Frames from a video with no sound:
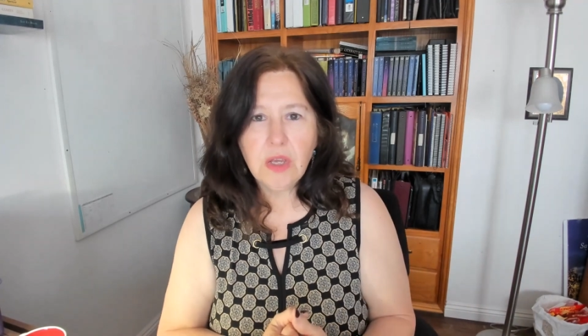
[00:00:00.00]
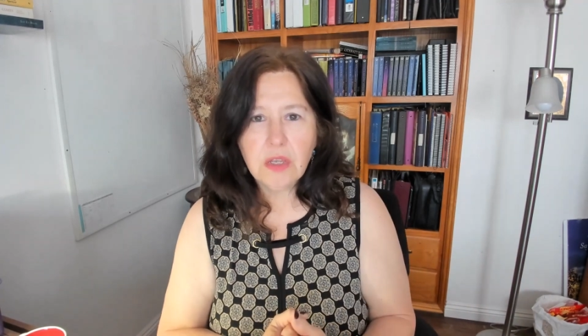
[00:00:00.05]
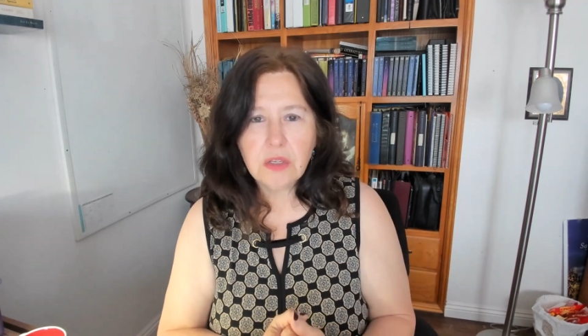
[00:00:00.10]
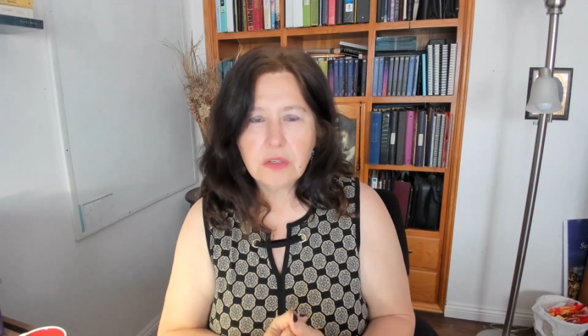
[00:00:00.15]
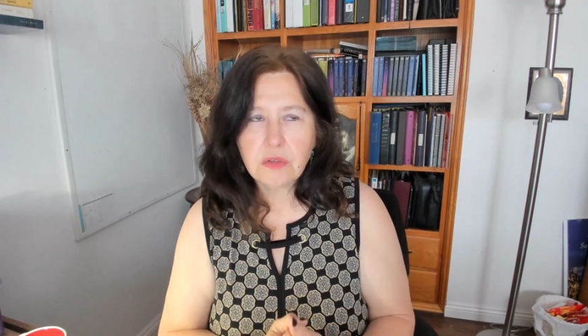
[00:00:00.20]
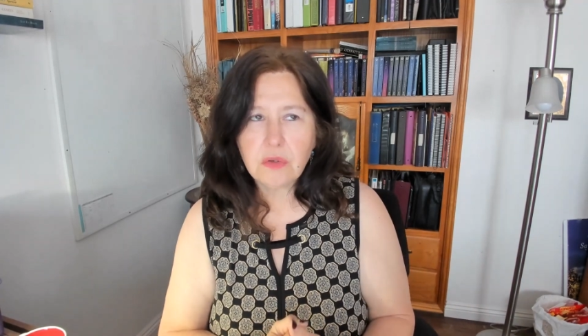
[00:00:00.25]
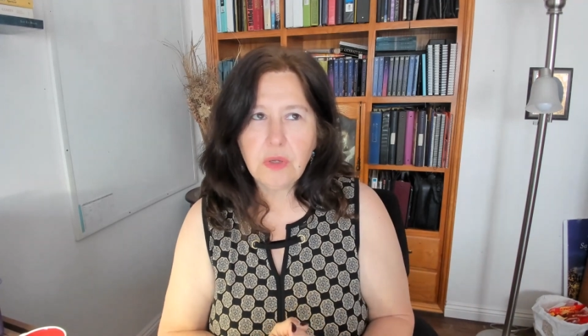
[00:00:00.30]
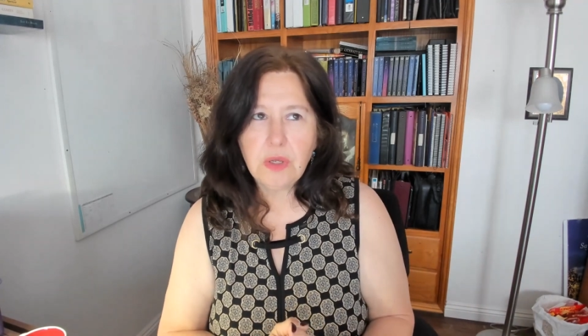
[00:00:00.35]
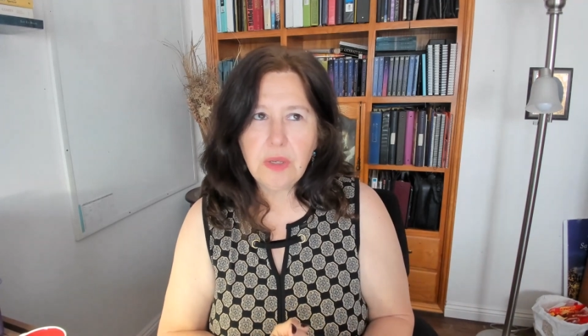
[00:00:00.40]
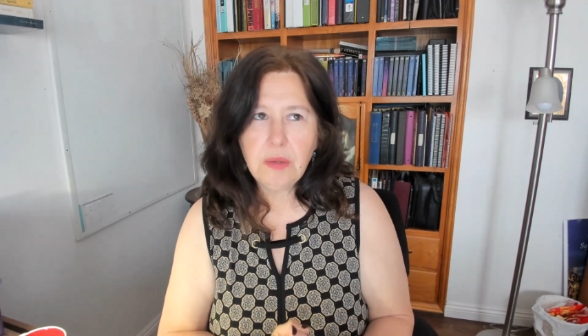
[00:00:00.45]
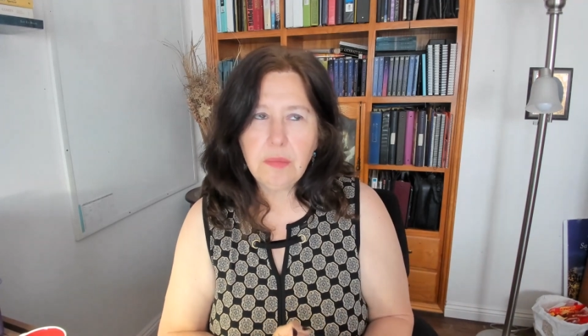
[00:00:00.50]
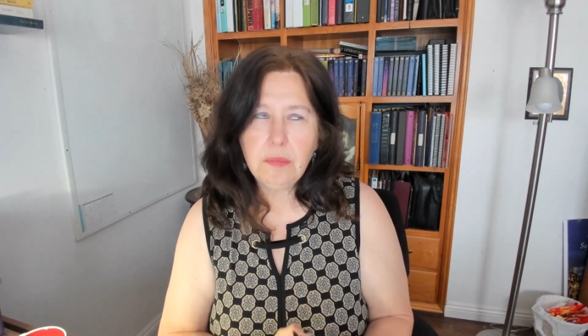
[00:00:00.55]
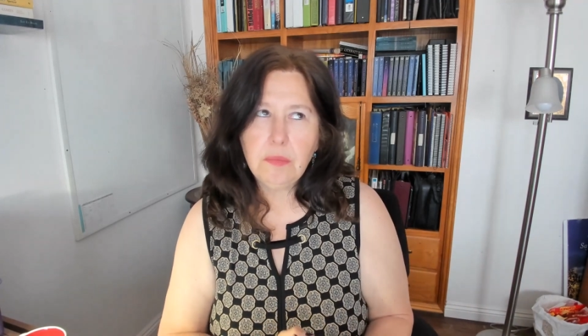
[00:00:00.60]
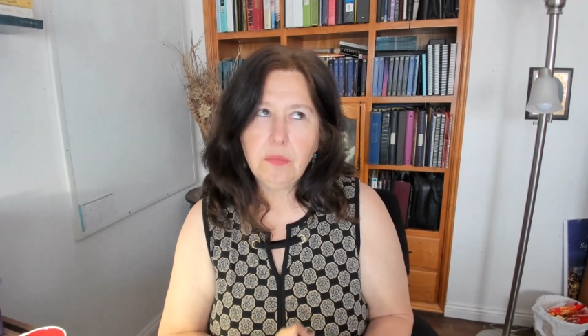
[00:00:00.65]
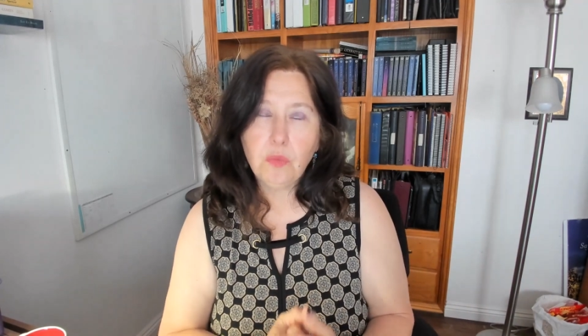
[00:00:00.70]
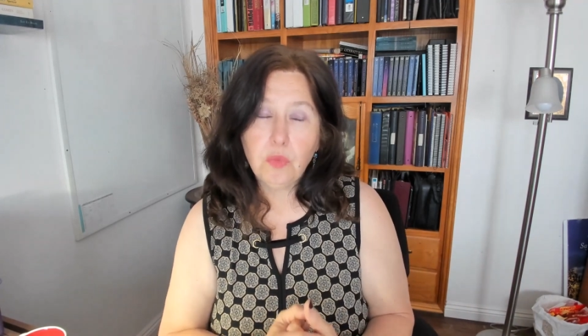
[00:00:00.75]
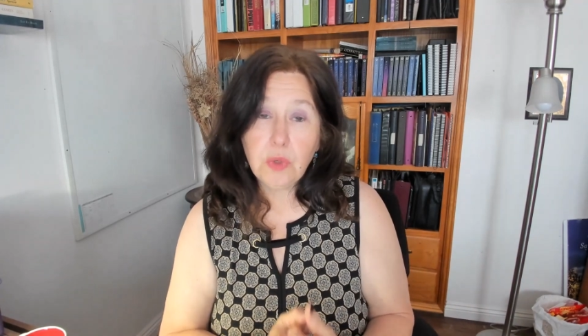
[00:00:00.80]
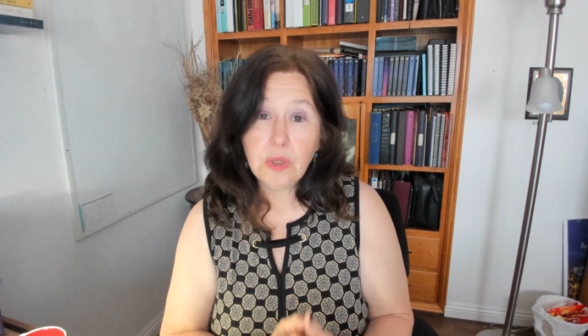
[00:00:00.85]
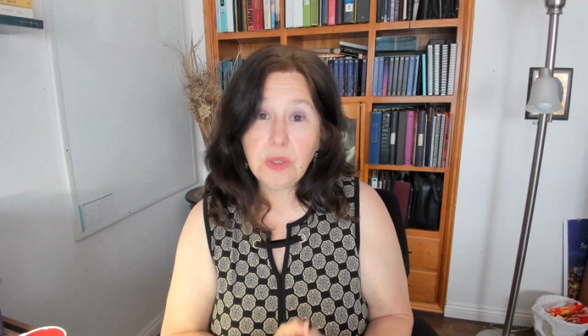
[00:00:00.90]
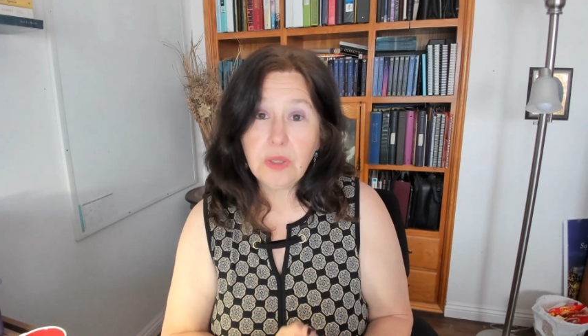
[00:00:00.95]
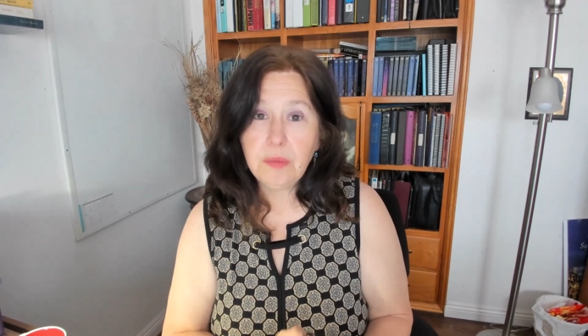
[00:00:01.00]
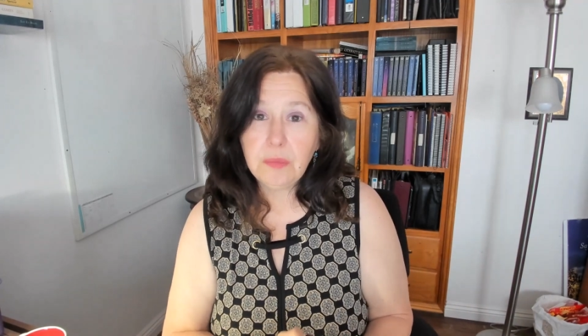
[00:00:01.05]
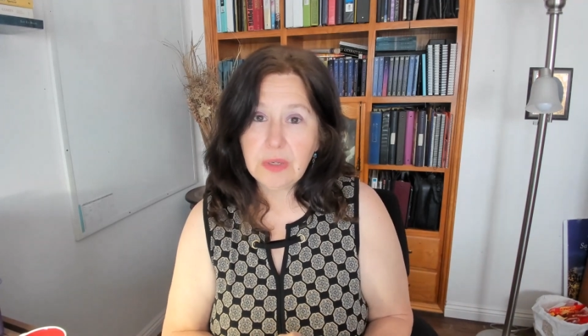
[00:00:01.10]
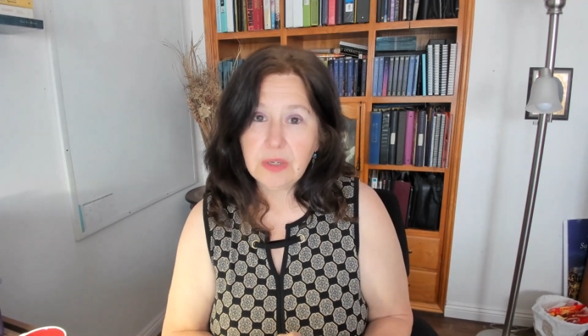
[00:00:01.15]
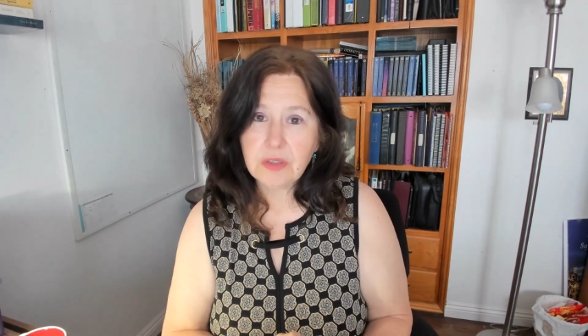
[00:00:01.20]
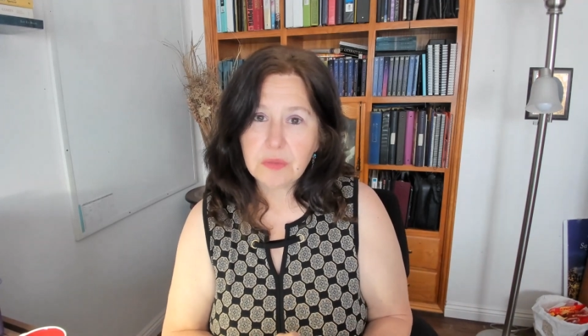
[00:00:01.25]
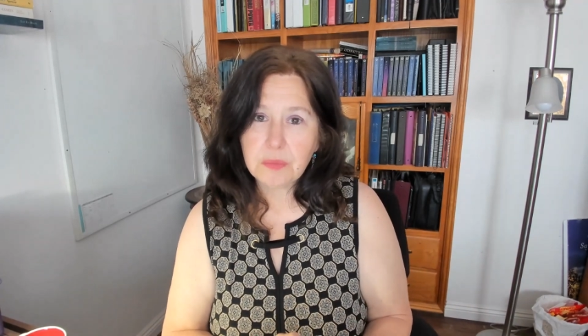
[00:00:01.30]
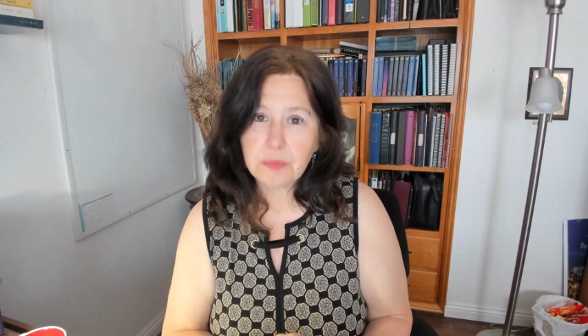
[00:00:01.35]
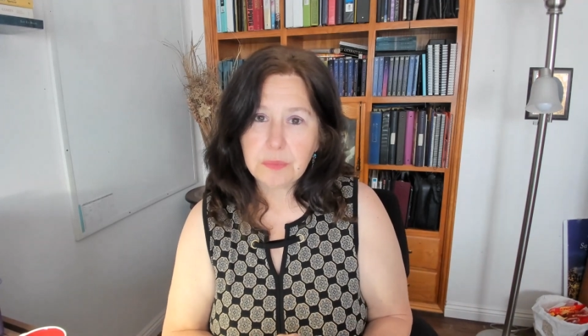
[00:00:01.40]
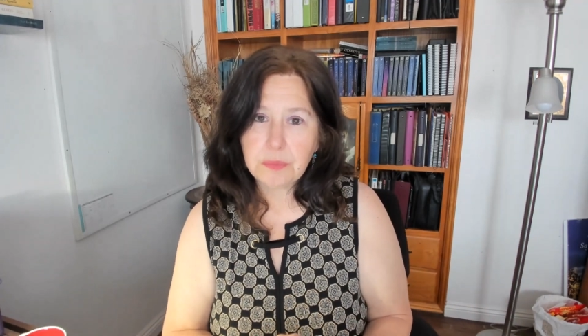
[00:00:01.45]
So it really
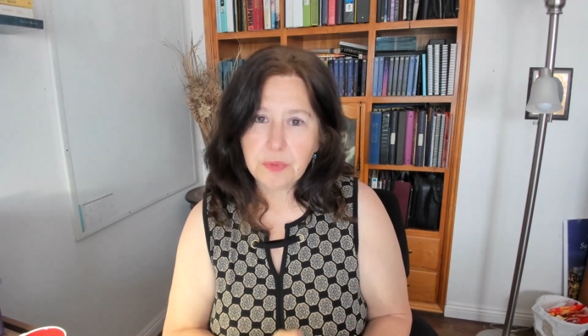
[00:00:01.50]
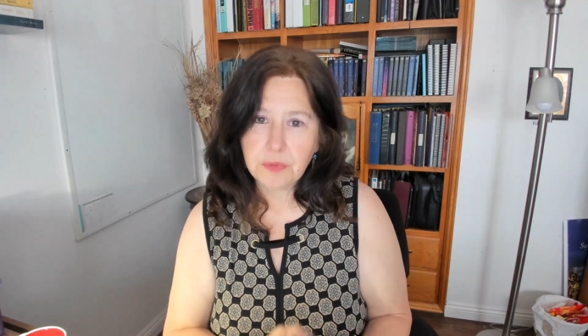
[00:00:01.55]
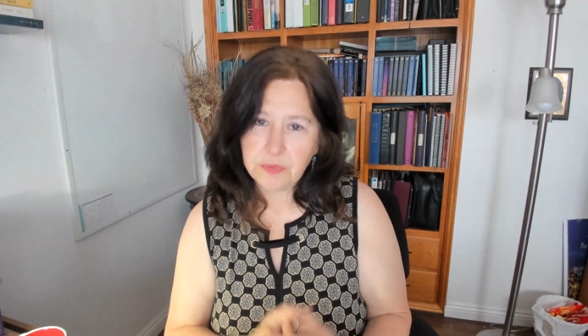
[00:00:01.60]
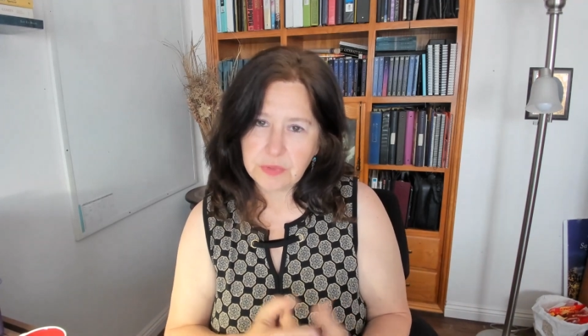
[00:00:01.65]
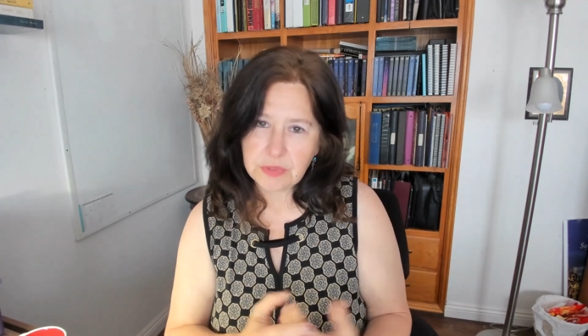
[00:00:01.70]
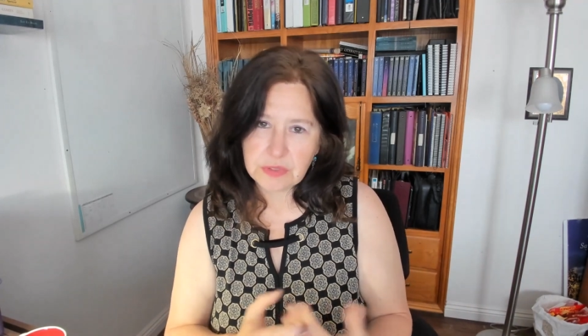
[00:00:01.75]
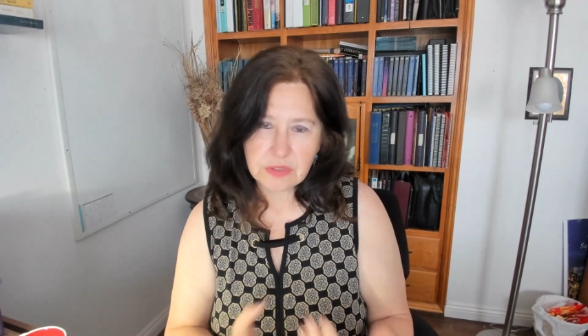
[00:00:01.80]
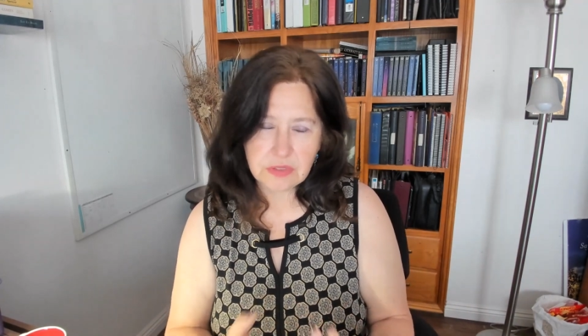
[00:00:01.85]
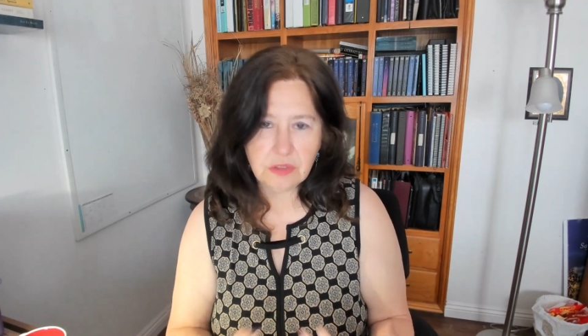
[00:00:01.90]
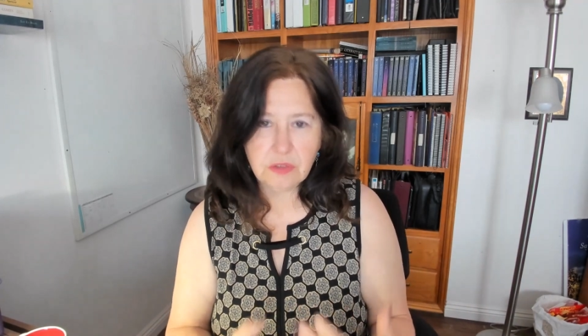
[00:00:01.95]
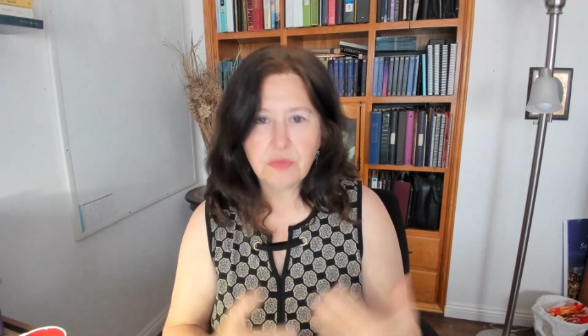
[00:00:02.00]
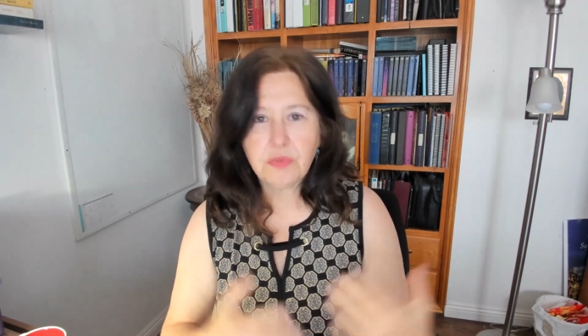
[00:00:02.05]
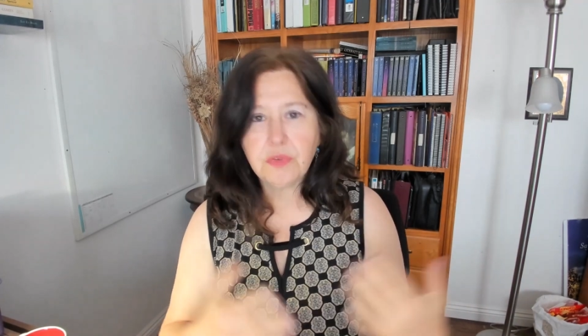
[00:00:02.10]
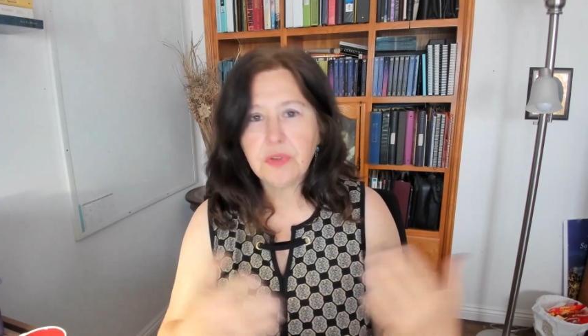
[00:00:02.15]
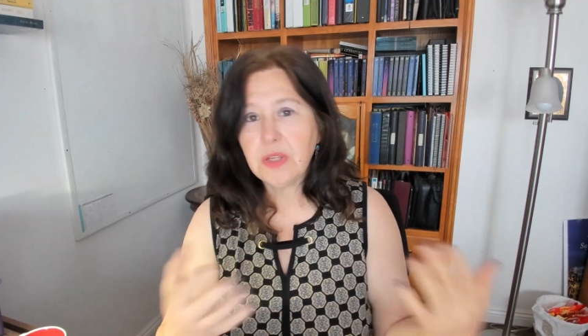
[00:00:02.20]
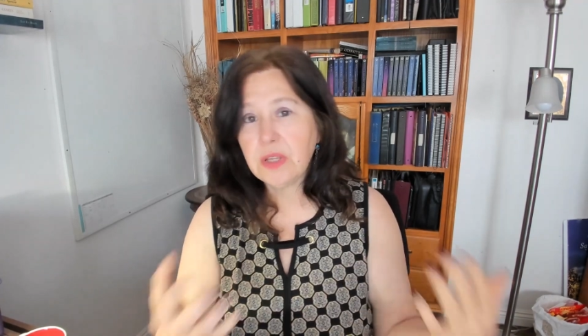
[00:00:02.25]
makes perfect sense for